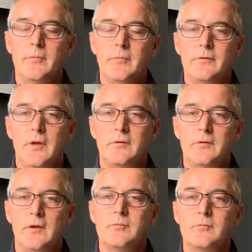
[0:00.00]

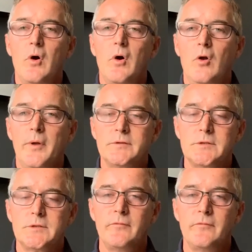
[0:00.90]
it's small, but
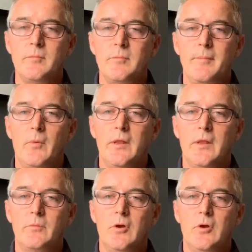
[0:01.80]
some of you may be aware
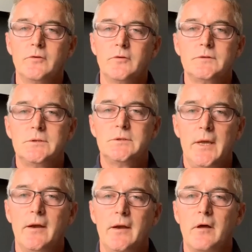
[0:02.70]
that we launched a
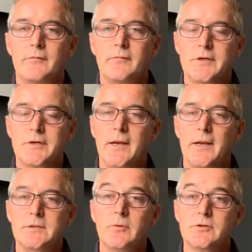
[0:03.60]
haircut for charity,
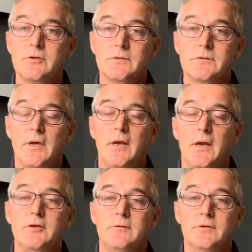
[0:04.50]
which is an
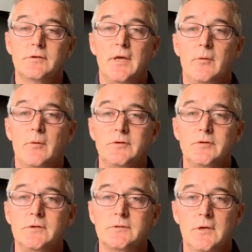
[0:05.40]
initiative just that, which
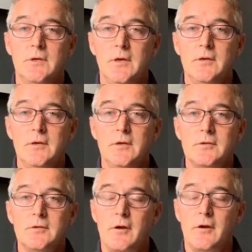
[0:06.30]
is
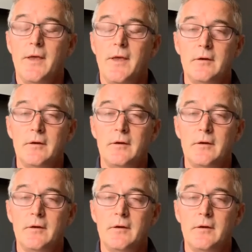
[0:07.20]
cut your hair and